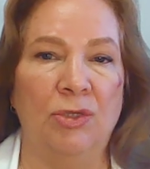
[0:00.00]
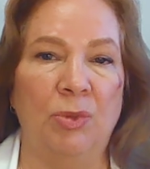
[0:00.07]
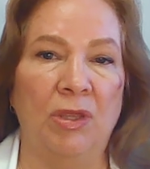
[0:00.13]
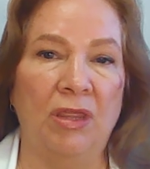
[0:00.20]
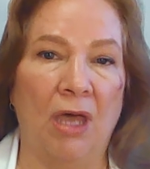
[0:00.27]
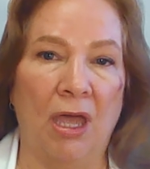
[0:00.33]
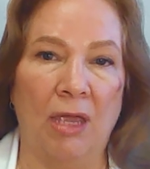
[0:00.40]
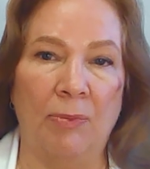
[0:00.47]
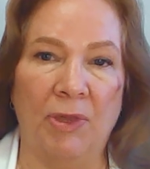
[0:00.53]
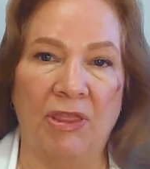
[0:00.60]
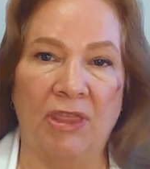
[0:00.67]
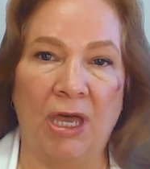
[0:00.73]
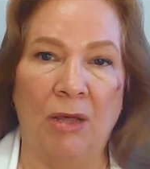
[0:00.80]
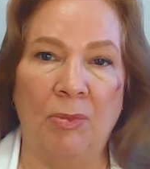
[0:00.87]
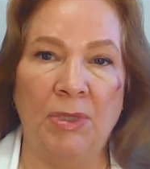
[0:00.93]
when the
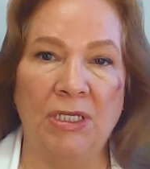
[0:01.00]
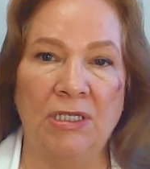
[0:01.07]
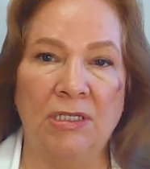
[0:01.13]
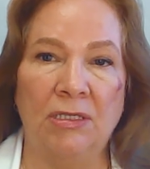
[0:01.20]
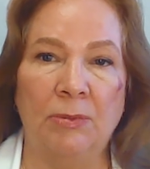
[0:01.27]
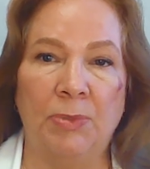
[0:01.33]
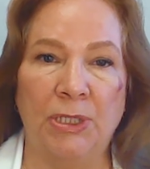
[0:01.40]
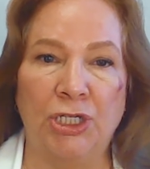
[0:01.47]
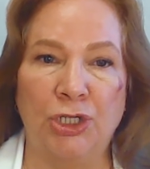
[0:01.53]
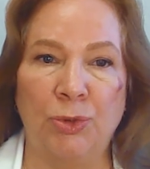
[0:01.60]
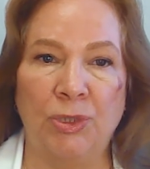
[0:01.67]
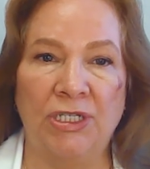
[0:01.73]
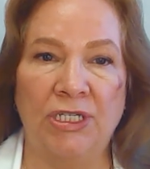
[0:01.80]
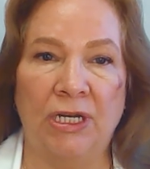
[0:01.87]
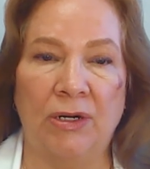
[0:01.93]
hypothalamus,
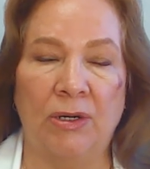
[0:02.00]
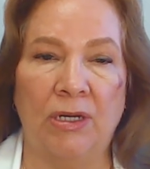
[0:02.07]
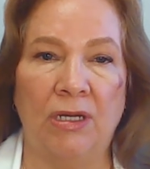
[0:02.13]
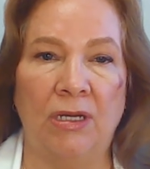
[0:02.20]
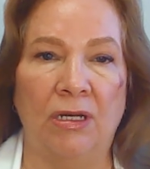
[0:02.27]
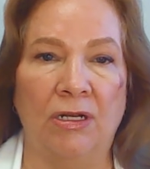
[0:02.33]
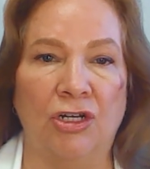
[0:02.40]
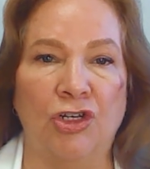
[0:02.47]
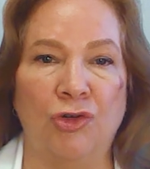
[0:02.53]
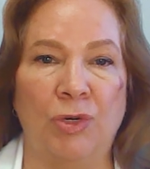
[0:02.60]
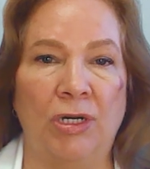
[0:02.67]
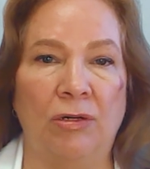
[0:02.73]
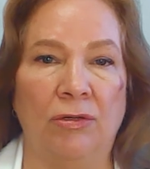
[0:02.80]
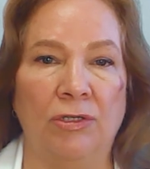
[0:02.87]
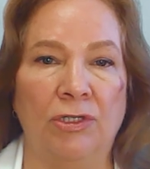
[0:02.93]
pituitary, and
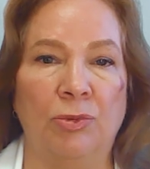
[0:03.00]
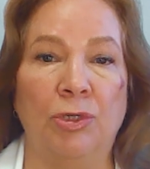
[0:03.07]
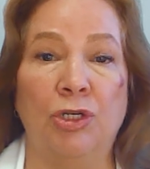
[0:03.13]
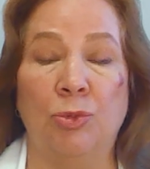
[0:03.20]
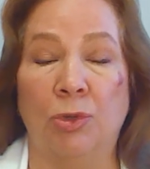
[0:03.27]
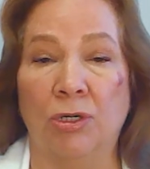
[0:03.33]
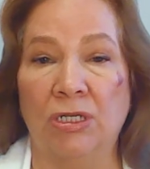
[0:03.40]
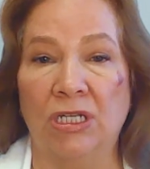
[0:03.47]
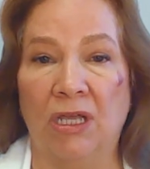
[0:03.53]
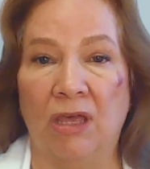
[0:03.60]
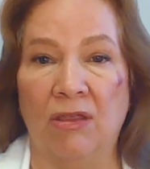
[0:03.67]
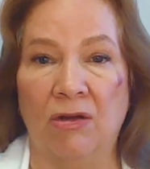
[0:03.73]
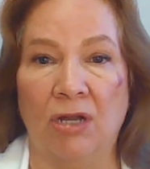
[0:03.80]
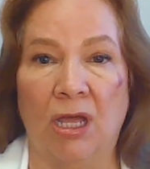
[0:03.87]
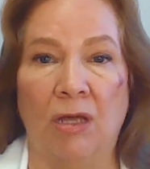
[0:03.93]
adrenals, which work
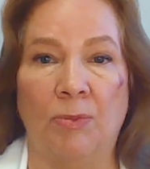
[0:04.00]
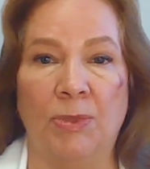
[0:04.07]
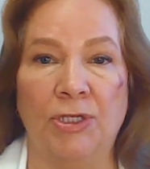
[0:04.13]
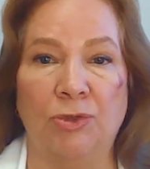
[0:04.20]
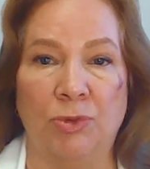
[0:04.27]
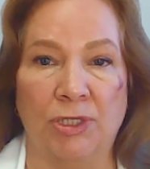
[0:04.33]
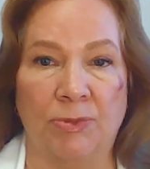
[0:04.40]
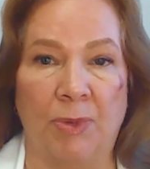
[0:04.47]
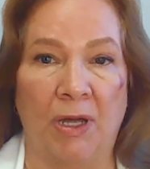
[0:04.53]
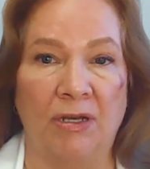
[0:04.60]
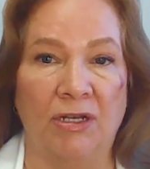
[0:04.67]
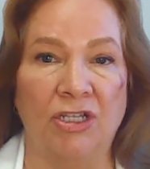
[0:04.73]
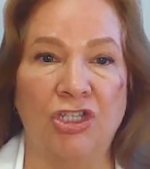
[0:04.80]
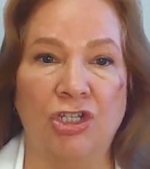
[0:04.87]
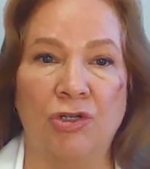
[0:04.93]
together to help us
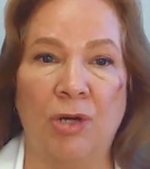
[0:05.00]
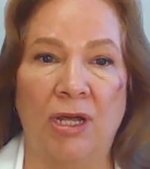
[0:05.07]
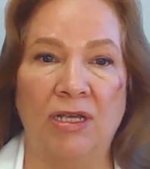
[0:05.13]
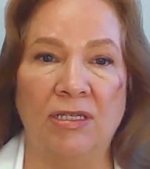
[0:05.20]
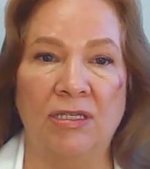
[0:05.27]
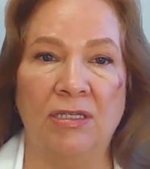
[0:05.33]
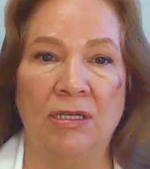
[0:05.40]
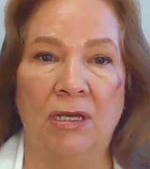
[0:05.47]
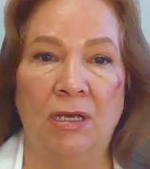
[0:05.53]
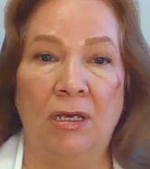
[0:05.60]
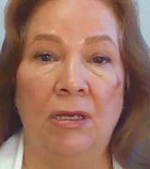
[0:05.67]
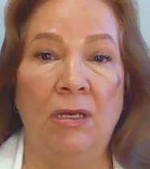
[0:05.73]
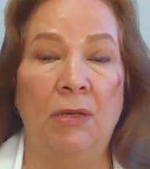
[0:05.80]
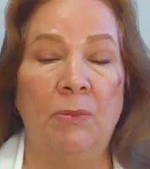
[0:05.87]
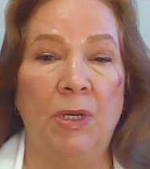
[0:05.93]
respond to stress,
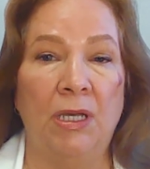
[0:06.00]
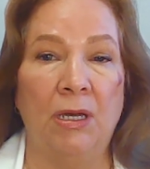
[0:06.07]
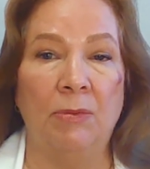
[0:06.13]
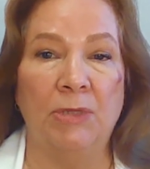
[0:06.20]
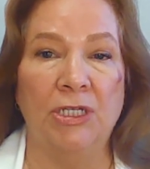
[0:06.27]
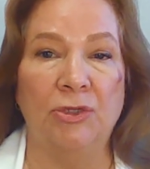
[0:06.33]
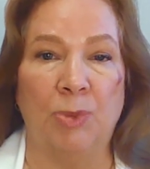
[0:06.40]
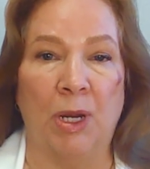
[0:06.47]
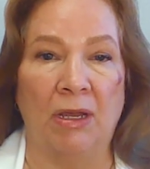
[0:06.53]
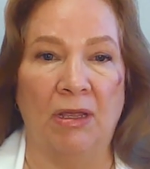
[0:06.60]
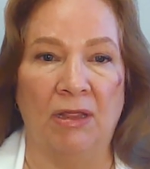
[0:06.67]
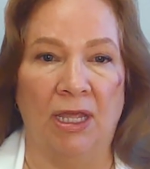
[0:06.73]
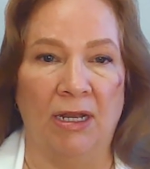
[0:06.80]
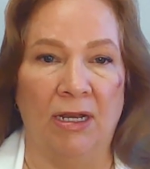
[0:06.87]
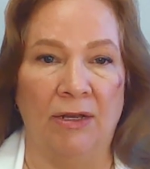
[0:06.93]
become
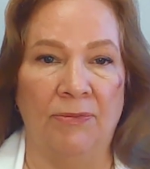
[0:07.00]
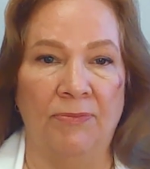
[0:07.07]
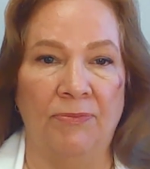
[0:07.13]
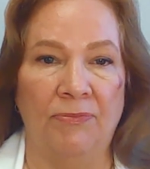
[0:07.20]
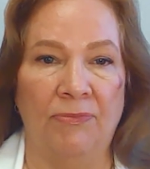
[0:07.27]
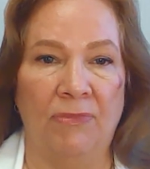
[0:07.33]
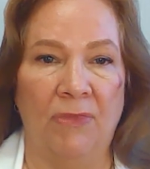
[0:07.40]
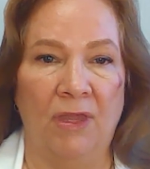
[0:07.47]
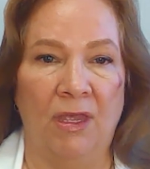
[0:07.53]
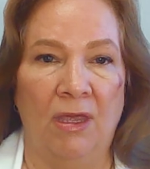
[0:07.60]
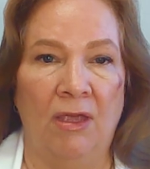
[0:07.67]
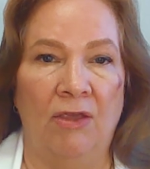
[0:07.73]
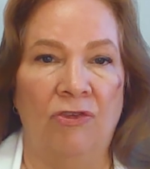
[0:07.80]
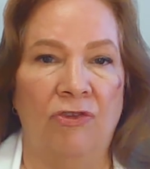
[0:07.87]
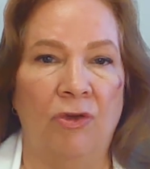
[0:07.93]
dysregulated.
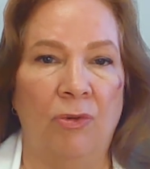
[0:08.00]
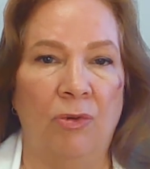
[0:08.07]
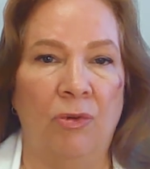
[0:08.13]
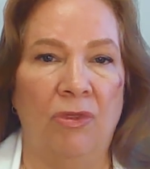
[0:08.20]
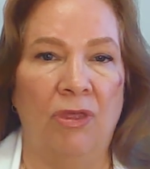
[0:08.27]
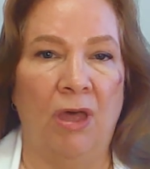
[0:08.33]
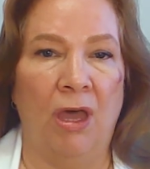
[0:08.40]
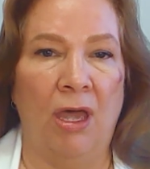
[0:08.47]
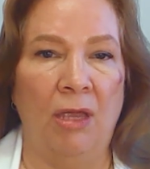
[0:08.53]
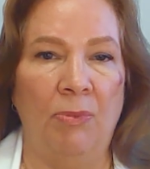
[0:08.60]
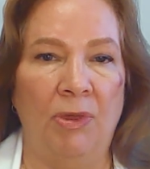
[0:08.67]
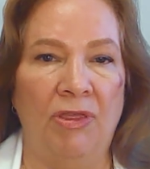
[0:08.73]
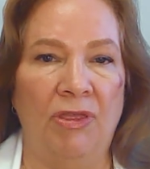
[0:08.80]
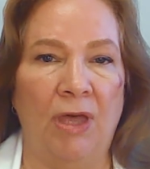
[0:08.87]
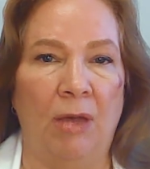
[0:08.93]
So the
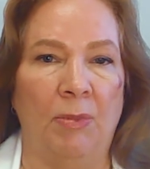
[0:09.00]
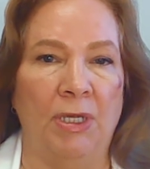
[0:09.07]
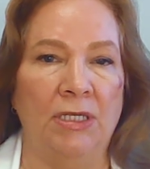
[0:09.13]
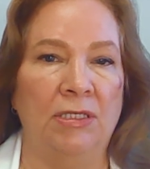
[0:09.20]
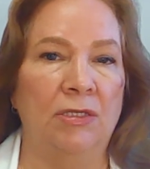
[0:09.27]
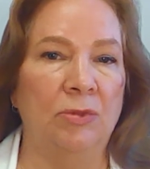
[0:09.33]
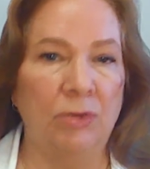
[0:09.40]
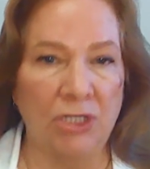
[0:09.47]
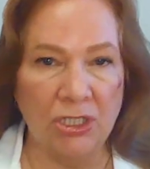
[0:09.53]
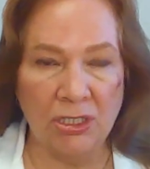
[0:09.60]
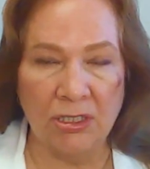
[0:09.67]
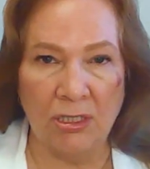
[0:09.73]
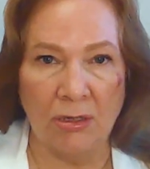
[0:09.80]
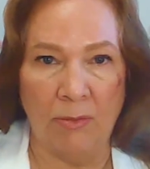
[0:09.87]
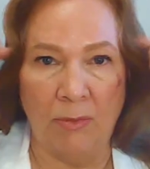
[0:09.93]
hypothalamus, which
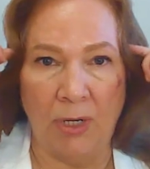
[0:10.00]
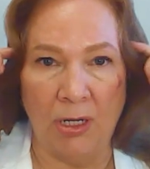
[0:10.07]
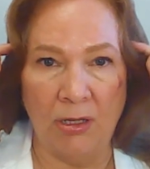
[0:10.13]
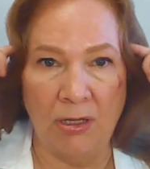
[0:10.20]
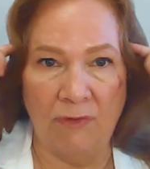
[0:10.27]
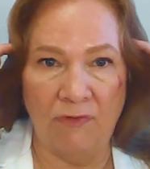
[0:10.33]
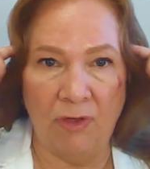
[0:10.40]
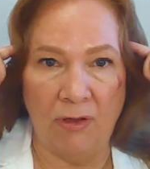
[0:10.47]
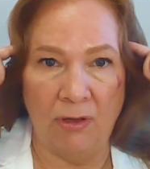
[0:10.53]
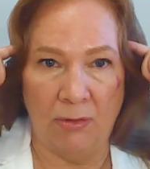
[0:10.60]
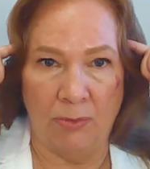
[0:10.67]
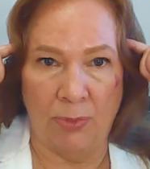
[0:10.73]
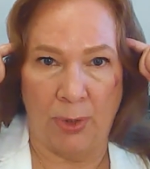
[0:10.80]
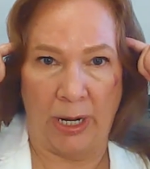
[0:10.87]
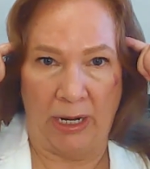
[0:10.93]
is in the middle of the
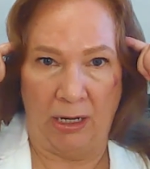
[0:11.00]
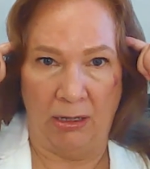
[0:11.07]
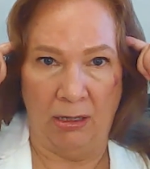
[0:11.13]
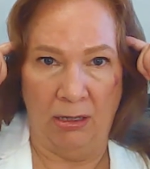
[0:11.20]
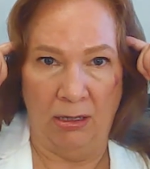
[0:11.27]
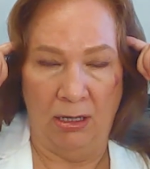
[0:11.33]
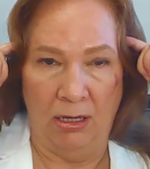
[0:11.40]
brain,